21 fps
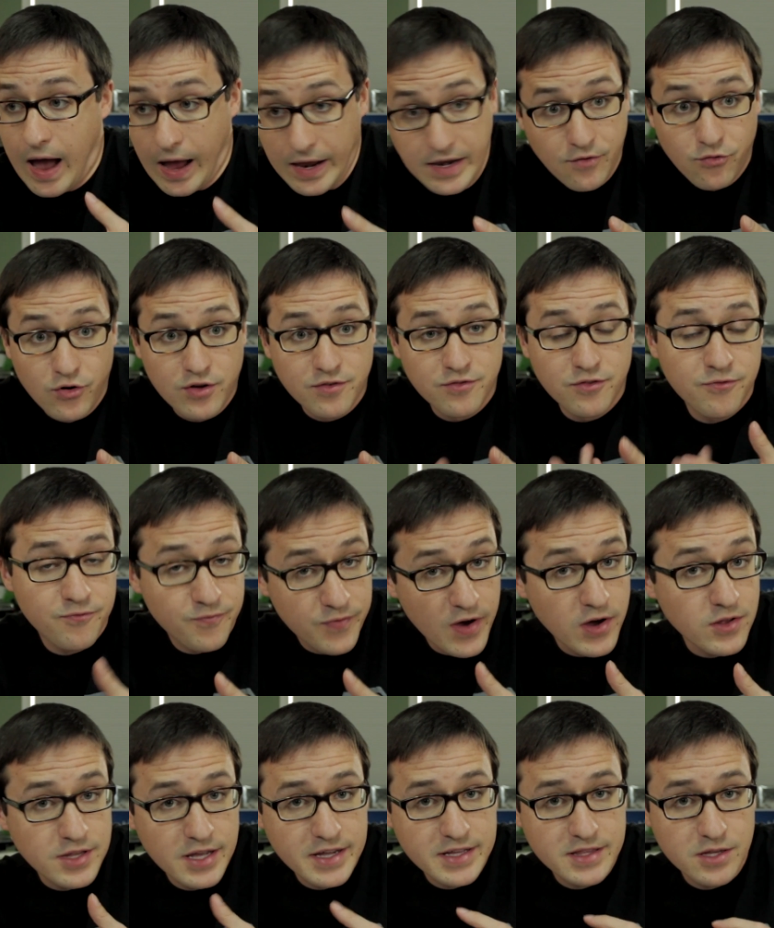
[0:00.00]
I never even
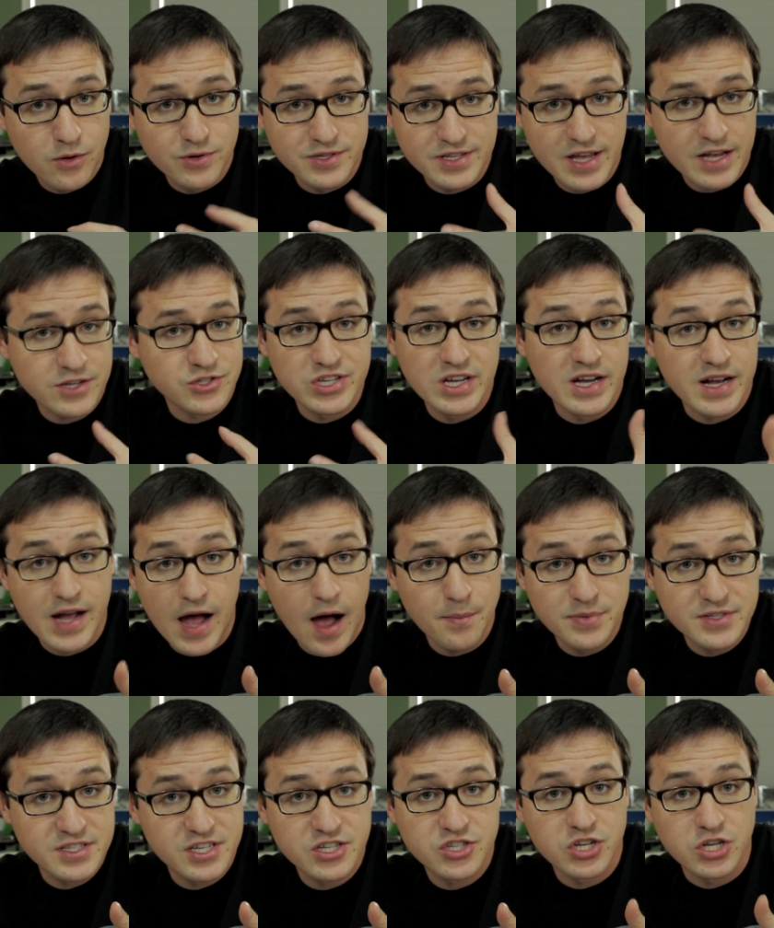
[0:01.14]
felt like there was actually a
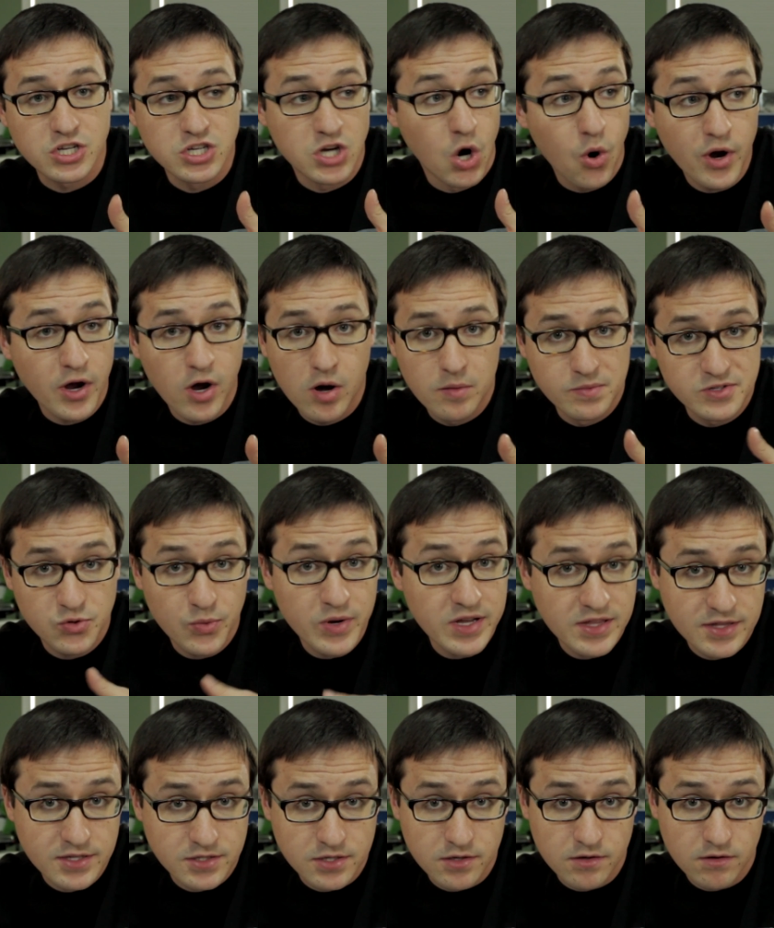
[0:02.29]
competition going on
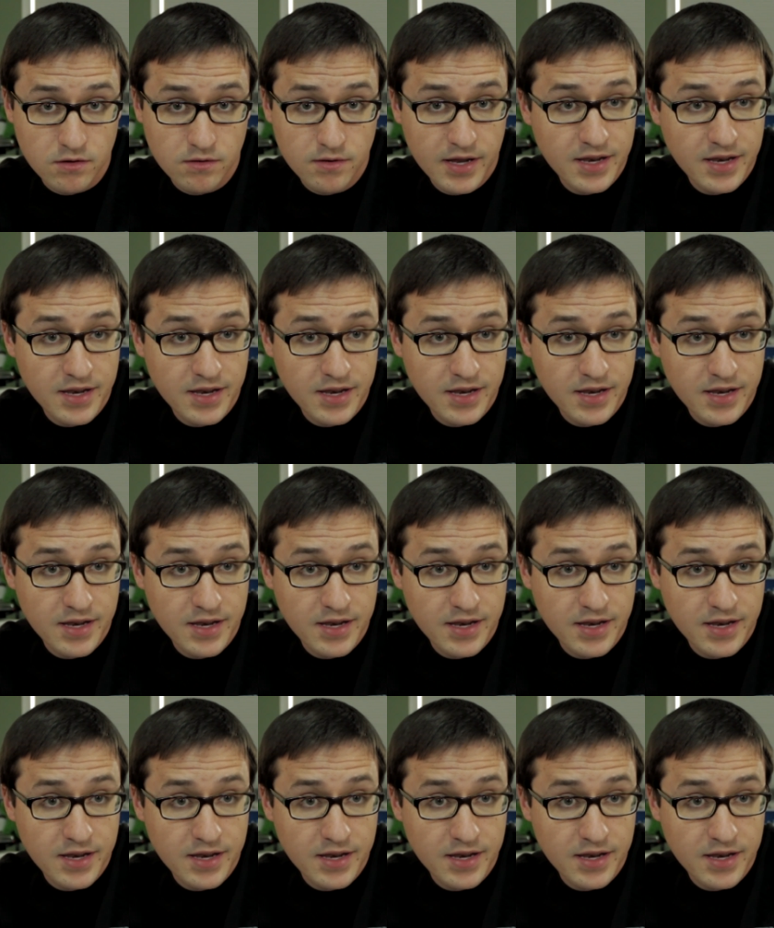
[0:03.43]
between the two.